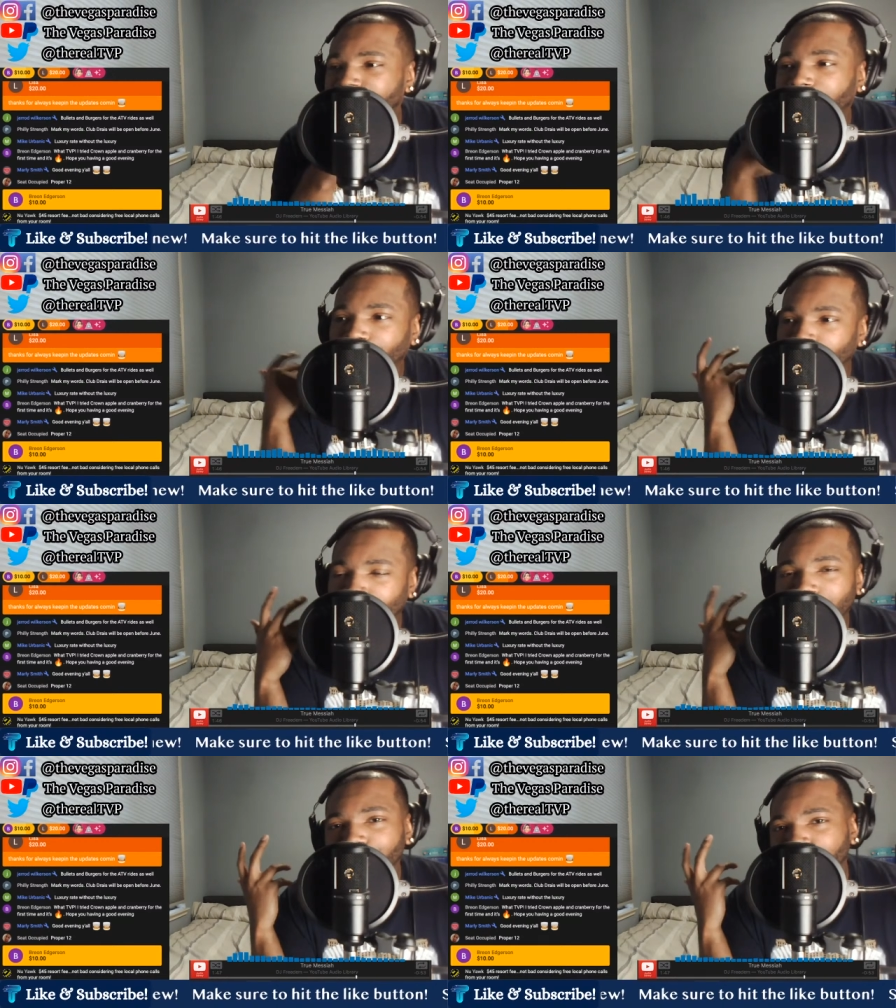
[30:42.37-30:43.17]
They're
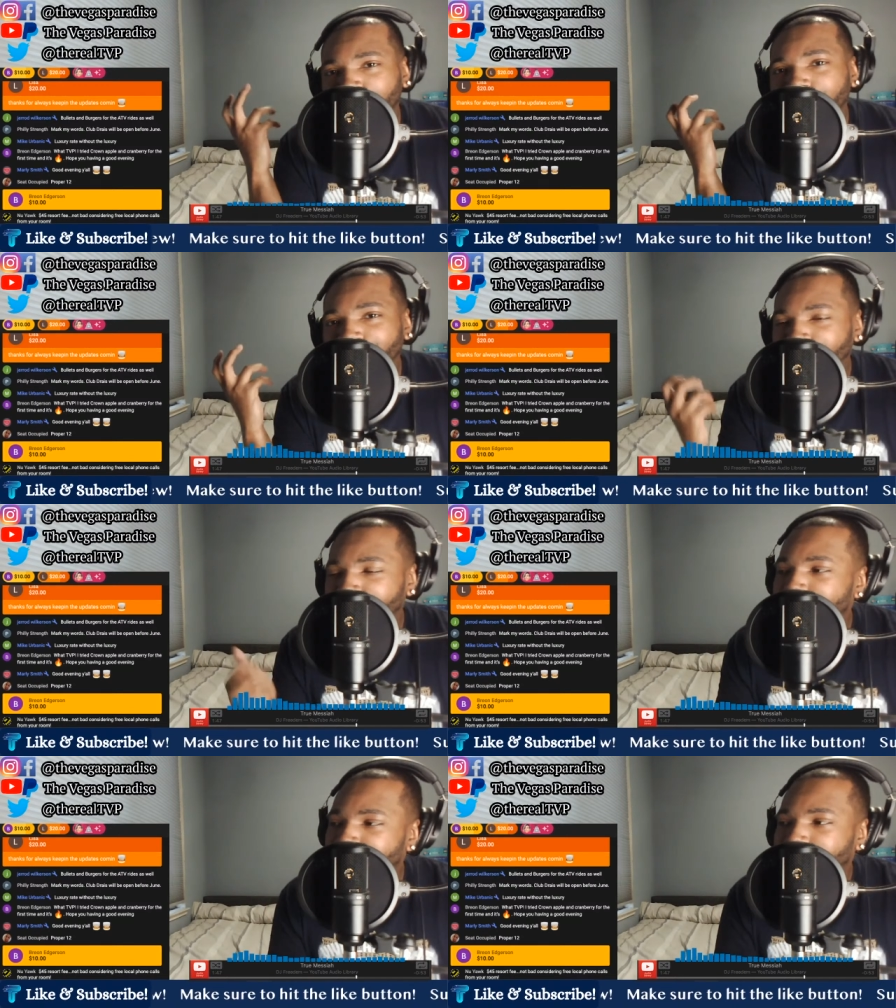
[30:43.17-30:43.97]
considering
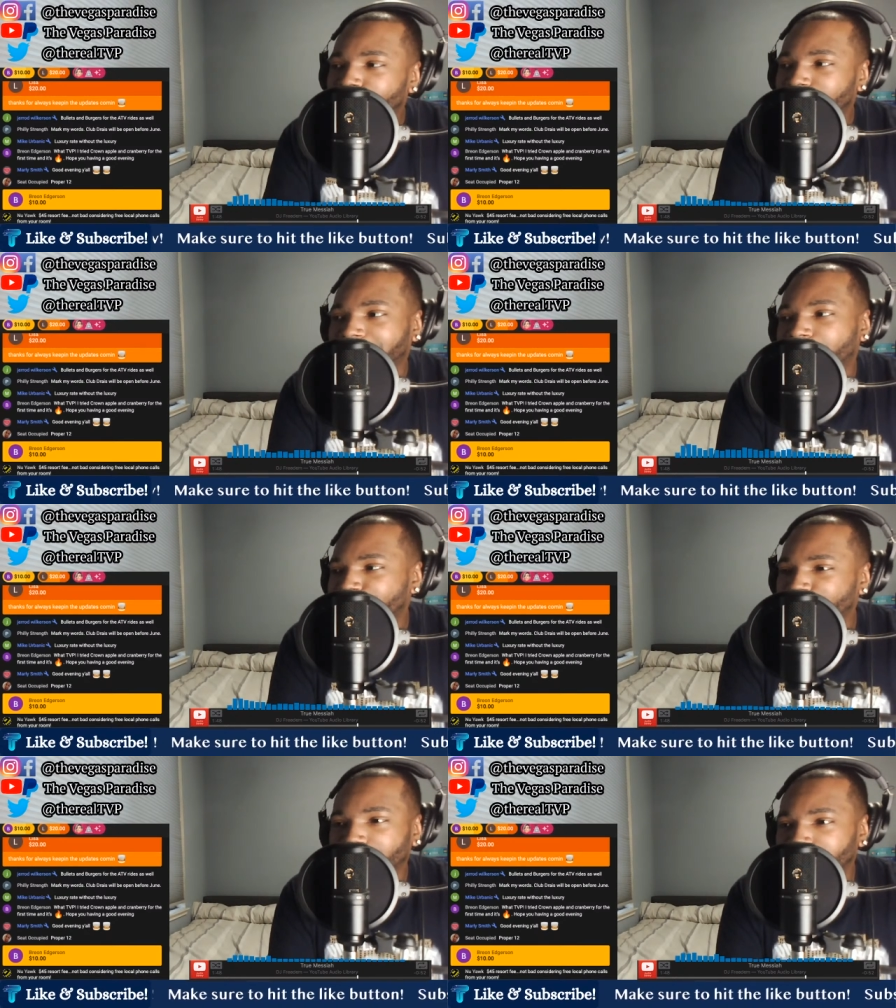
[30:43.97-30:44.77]
themselves
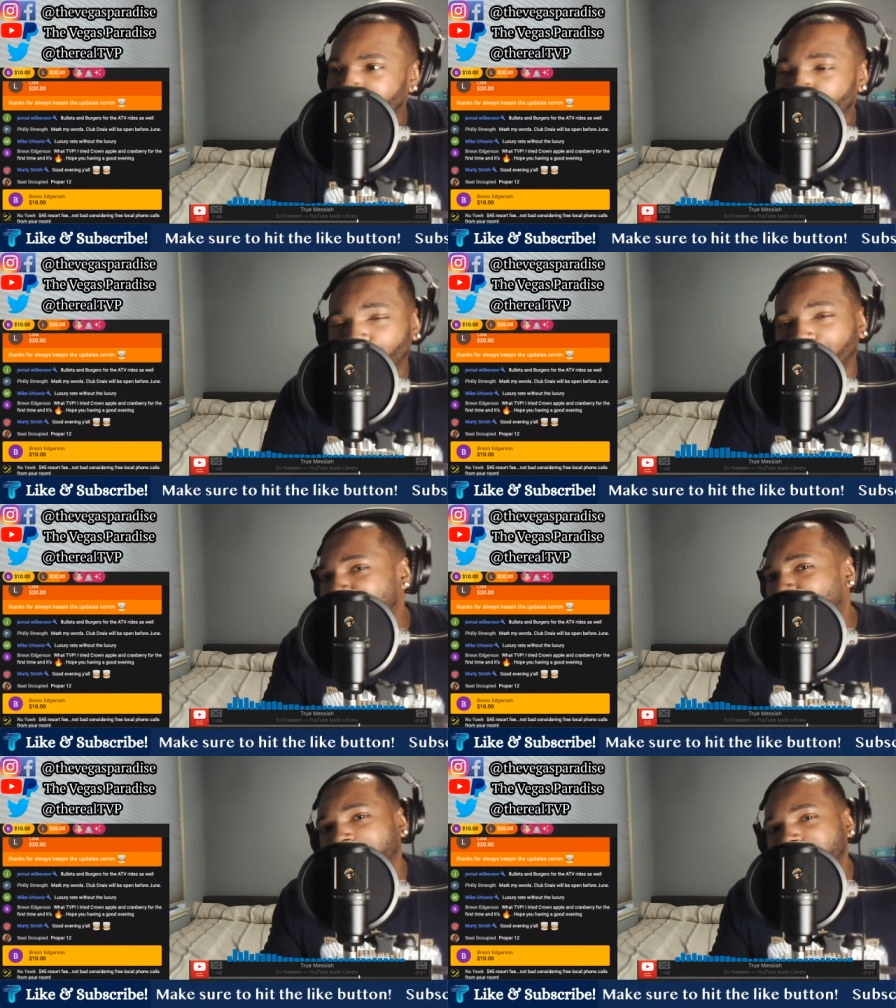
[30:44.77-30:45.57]
lounges because it's
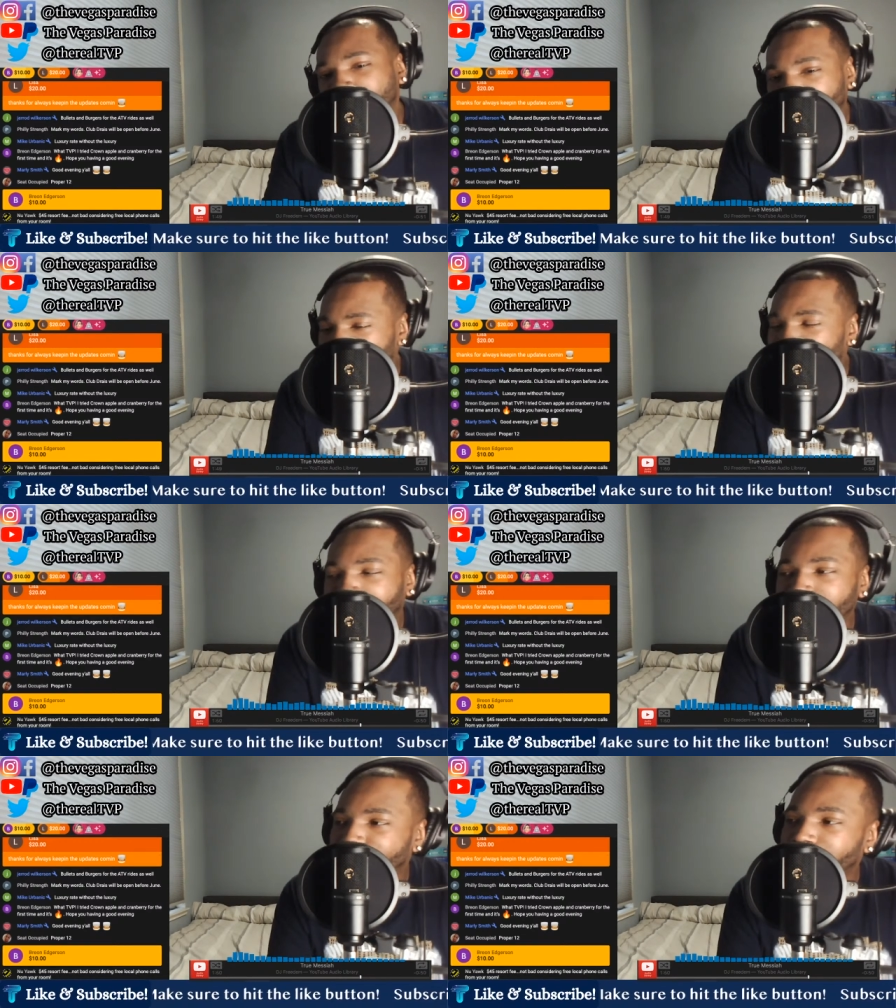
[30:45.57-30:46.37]
reservation only. You
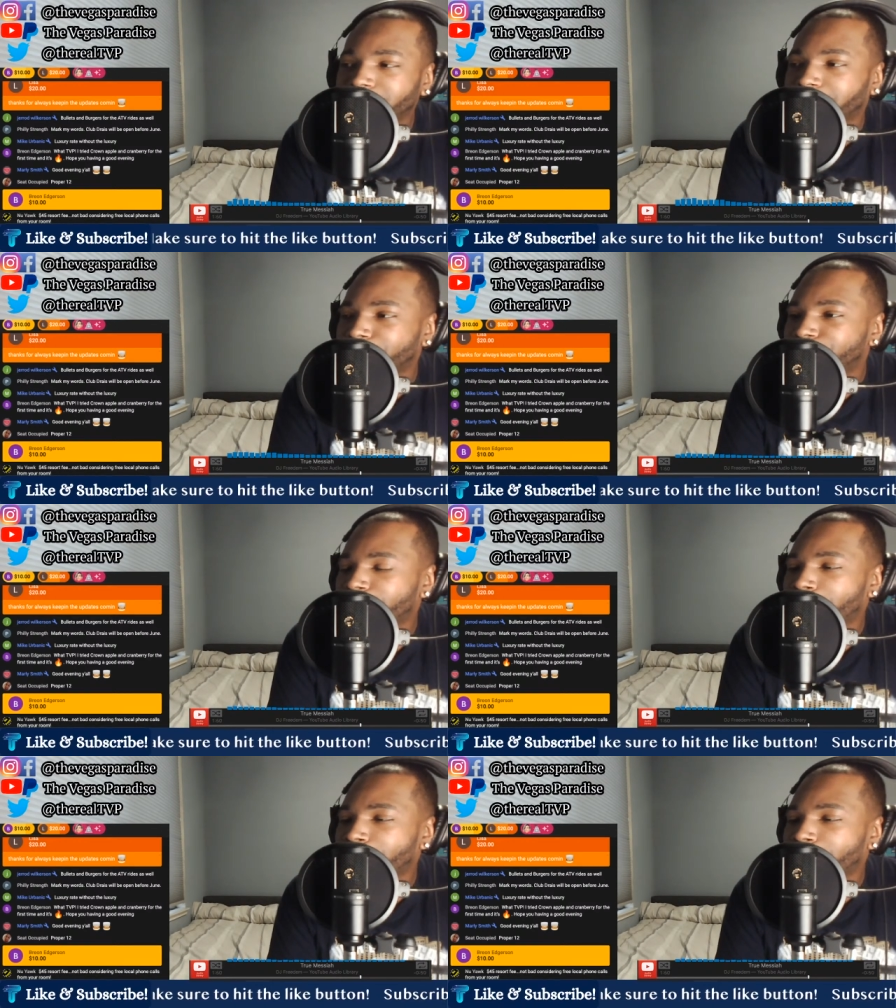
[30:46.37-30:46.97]
have to book a table.